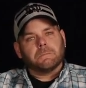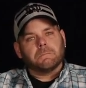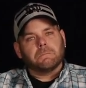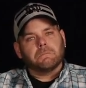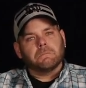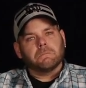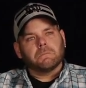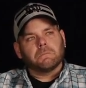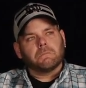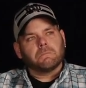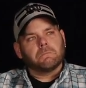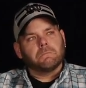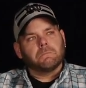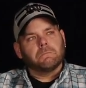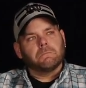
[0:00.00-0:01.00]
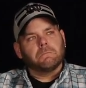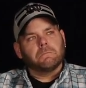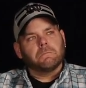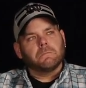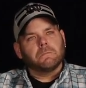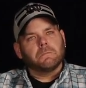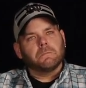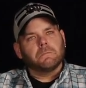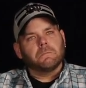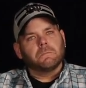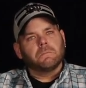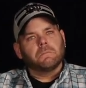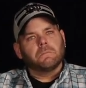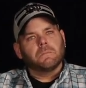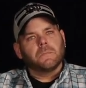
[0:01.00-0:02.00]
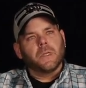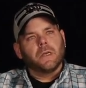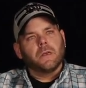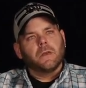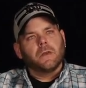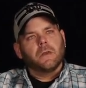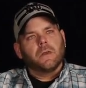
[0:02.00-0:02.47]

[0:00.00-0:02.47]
(silence)